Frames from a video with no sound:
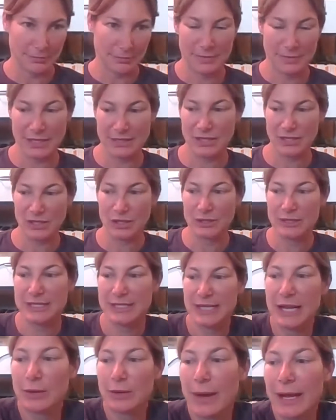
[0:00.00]
that's a good
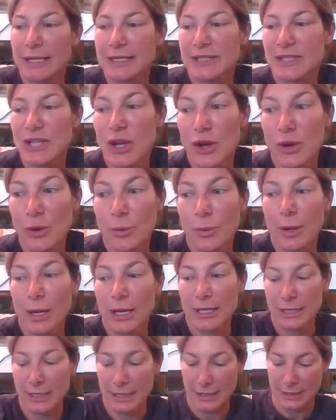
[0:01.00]
segue. So
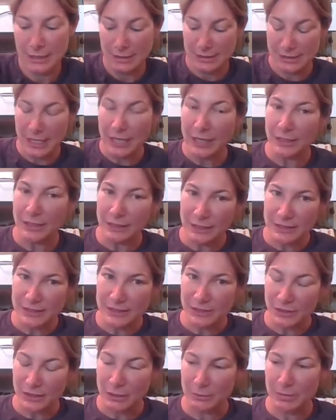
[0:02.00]
succulents
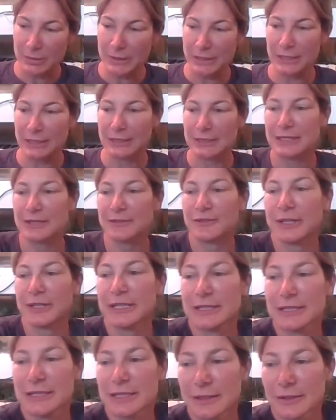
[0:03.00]
are completely different
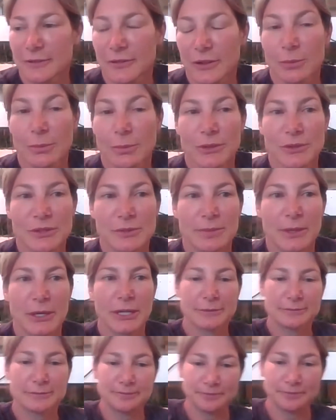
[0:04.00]
for the most
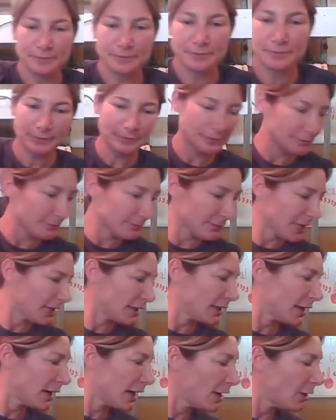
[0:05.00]
part.
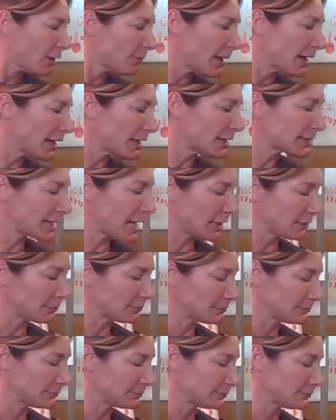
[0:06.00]
And how am I on
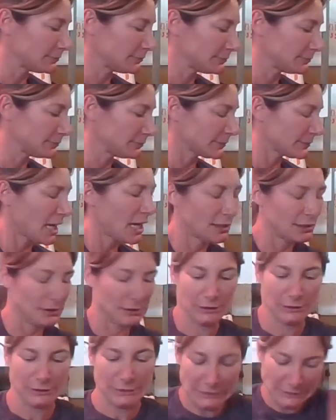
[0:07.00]

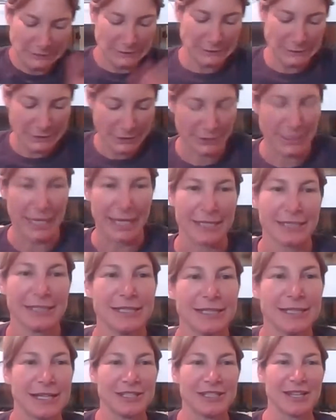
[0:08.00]
time? Okay,
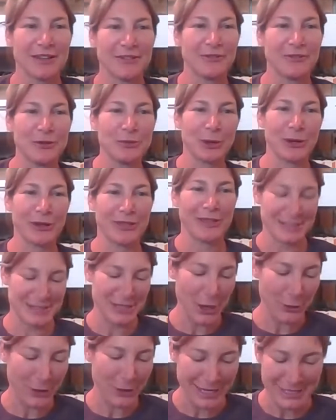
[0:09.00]
just have a few more things.
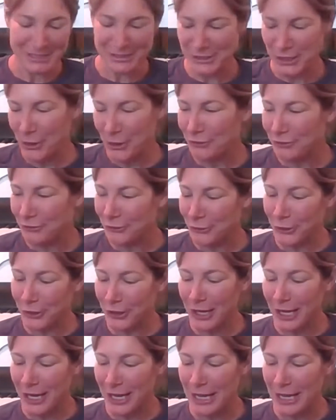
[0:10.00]
Okay, so for